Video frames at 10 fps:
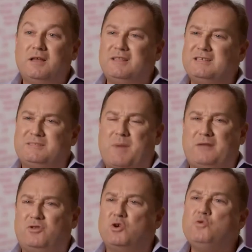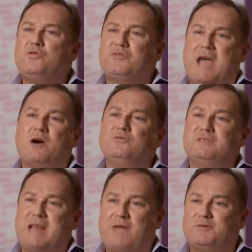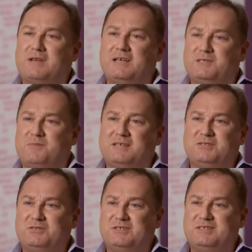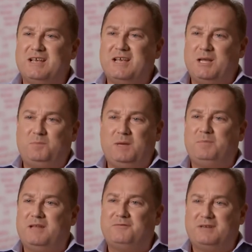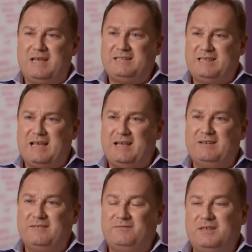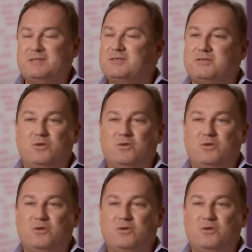I think it's about 2,000 advertising messages hit people every day today. It's just